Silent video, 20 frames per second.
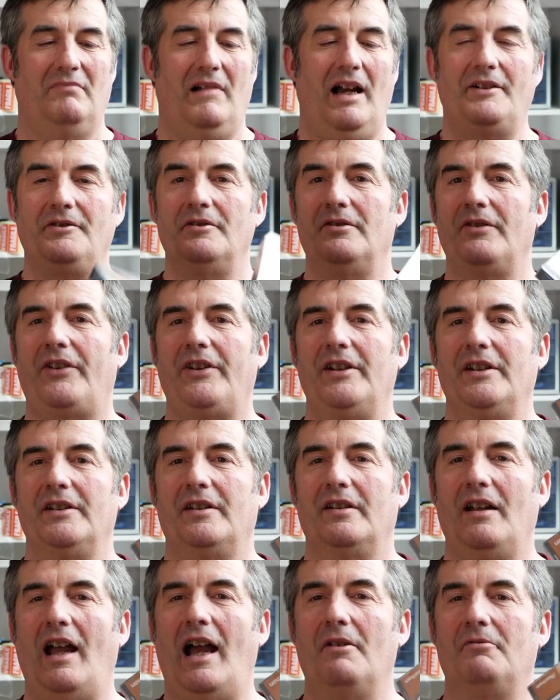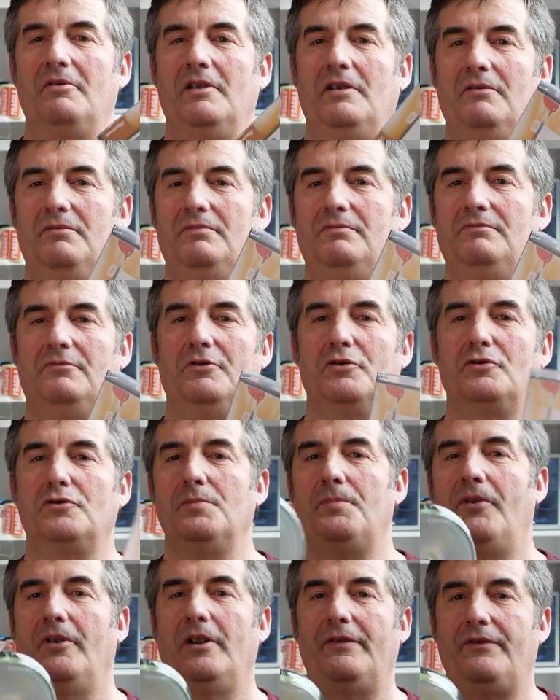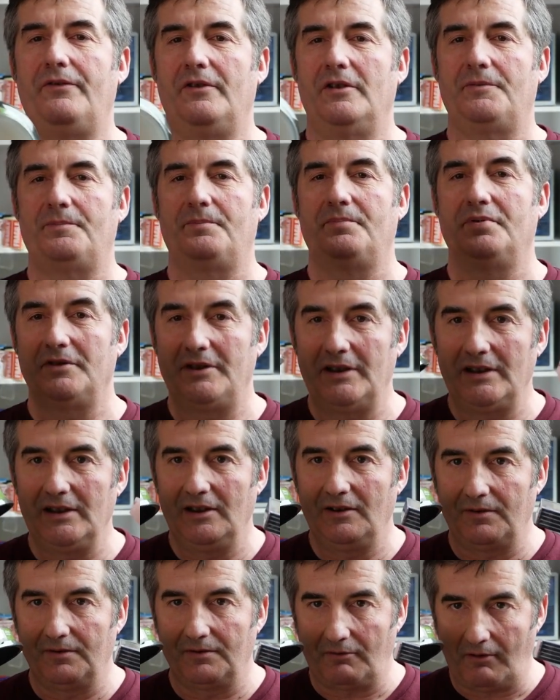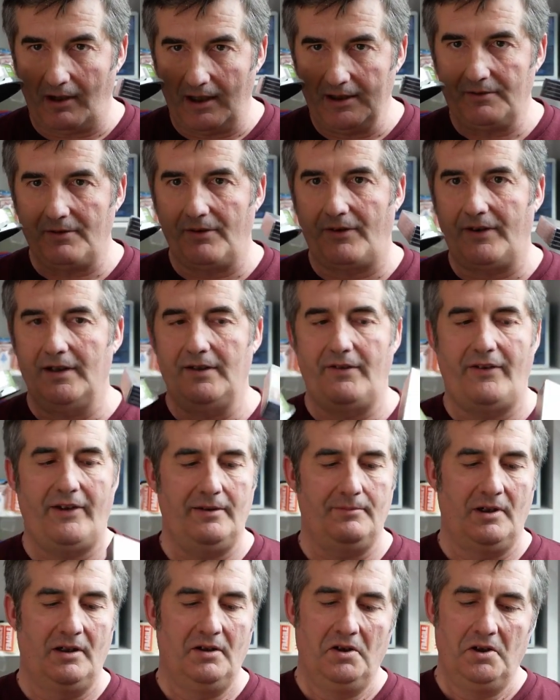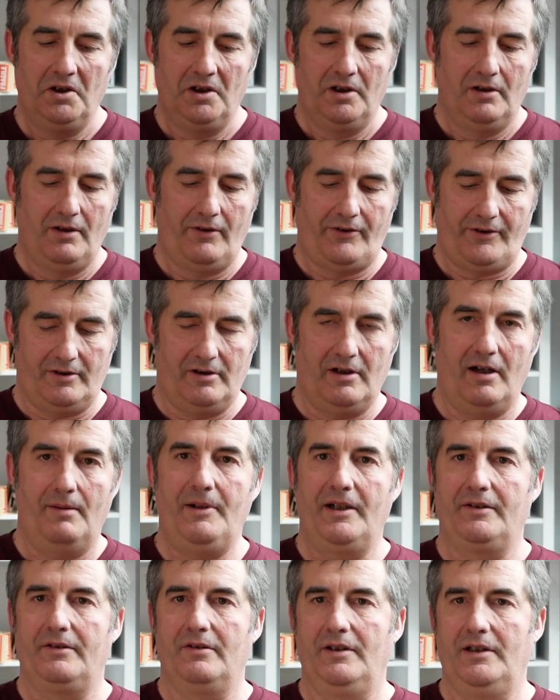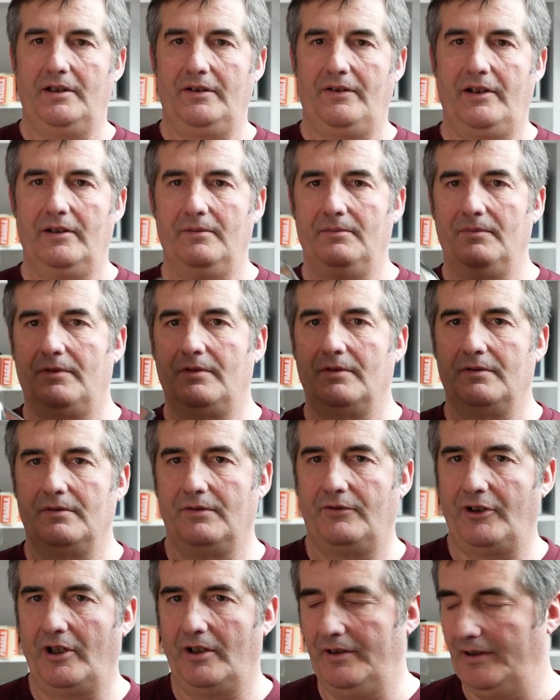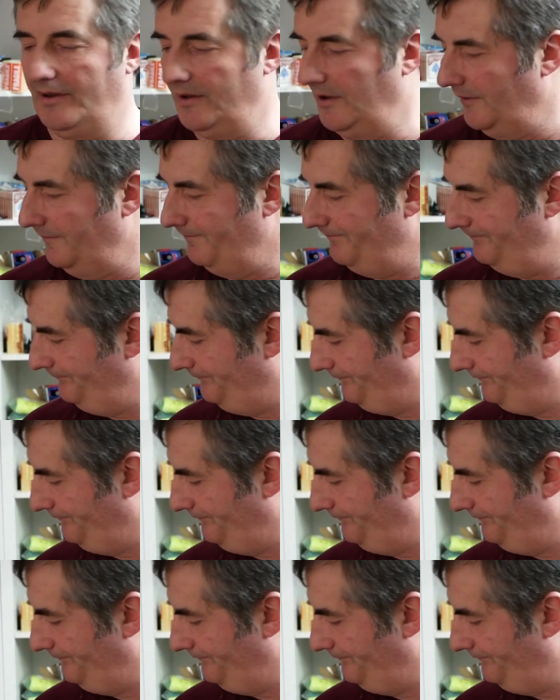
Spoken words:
don't think I will recoup the effort putting into trying to sell them. So I might donate them to charity.